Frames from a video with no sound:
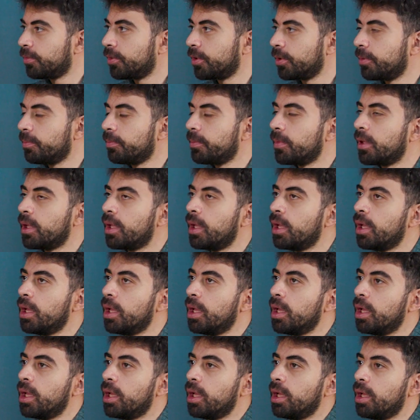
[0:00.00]
Right. Yeah.
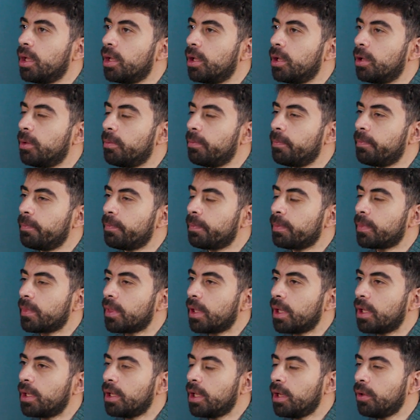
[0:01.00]
Um,
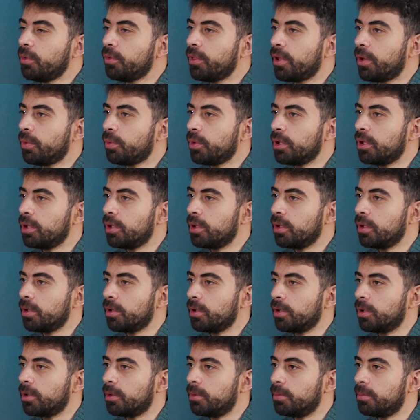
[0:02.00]
and now that we
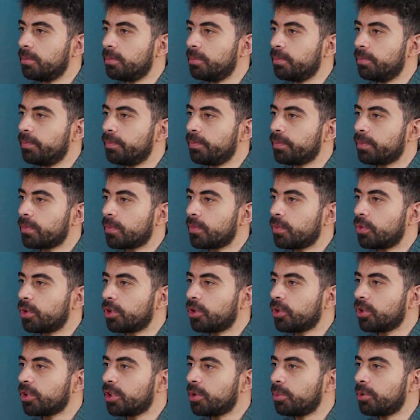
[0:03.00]
um, well
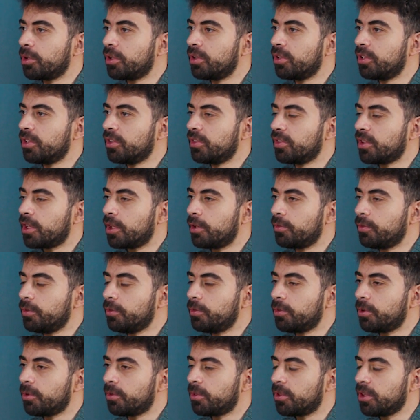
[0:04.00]
talked about these kind of
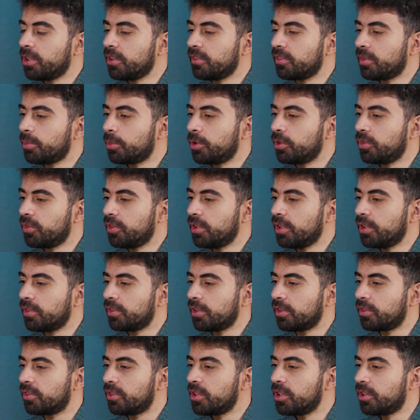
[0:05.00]
different things about
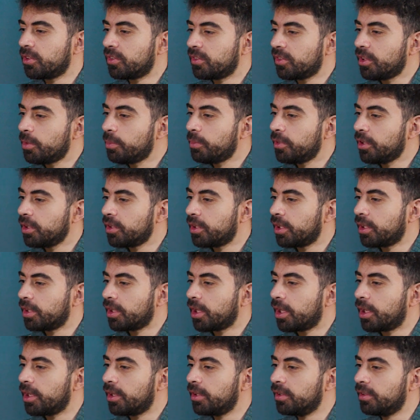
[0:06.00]
CSS, there's something
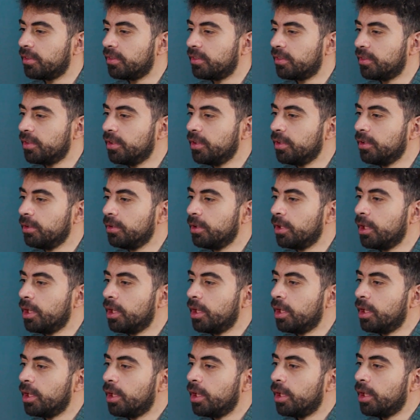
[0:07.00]
that I see.
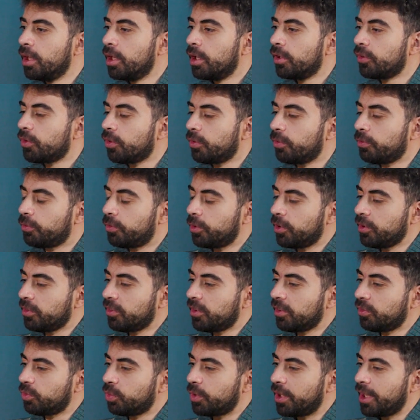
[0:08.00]
So, for
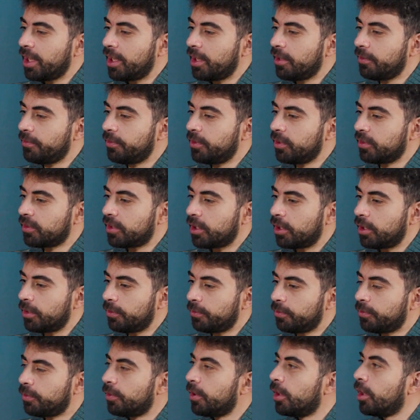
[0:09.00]
instance, we have this kind
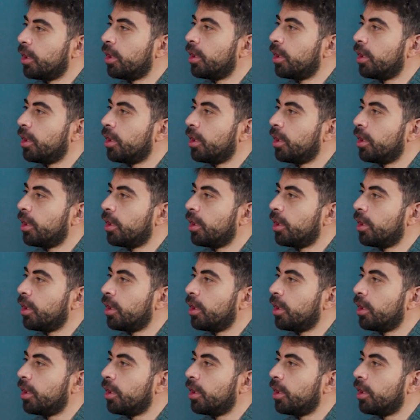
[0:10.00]
of